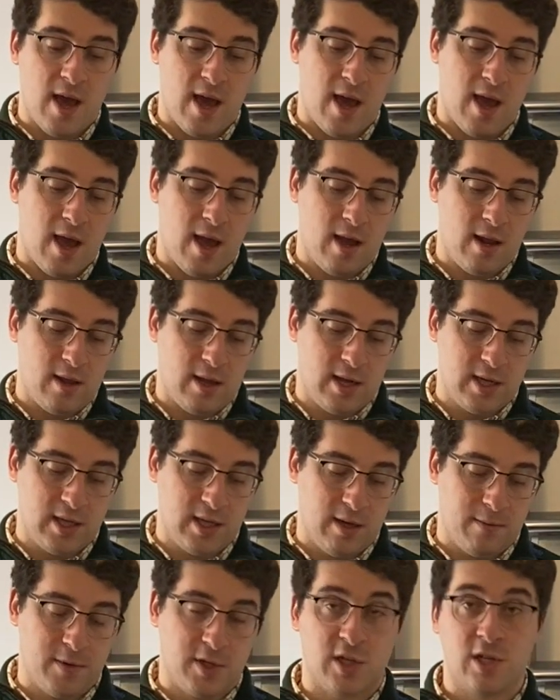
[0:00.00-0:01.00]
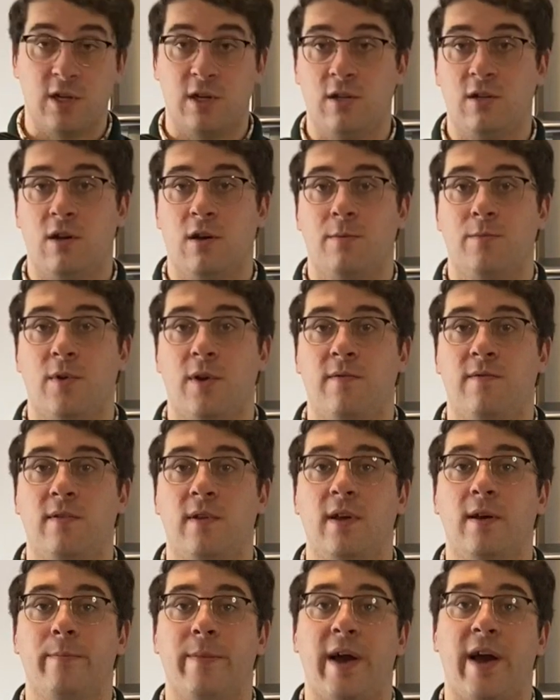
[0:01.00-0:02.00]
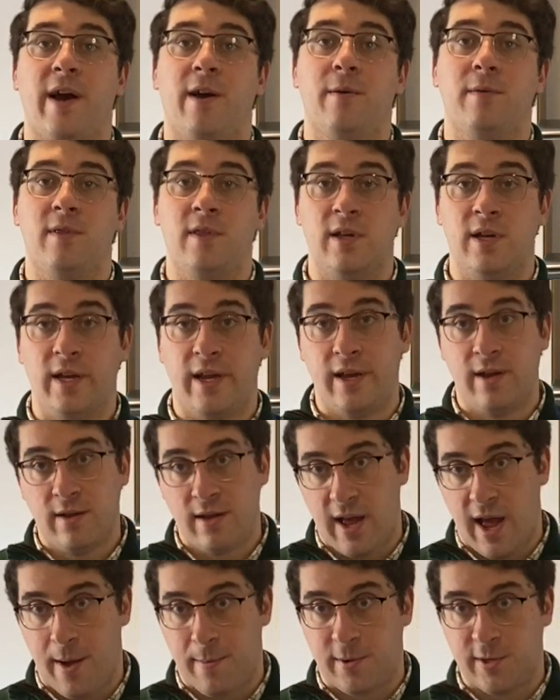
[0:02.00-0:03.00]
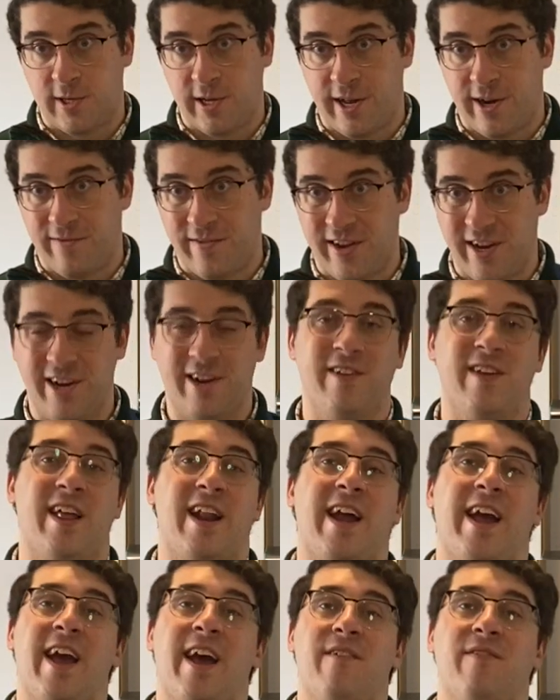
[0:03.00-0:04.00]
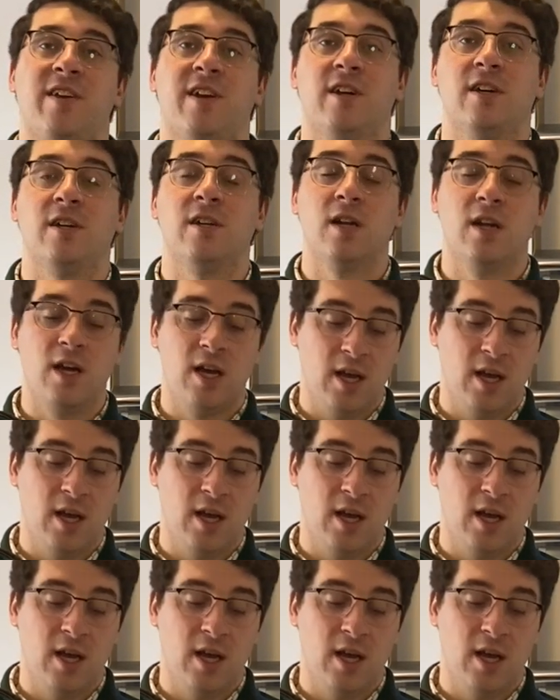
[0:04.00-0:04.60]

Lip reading: And lastly, I'm just going to talk briefly about the apple cider vinegar that I have here.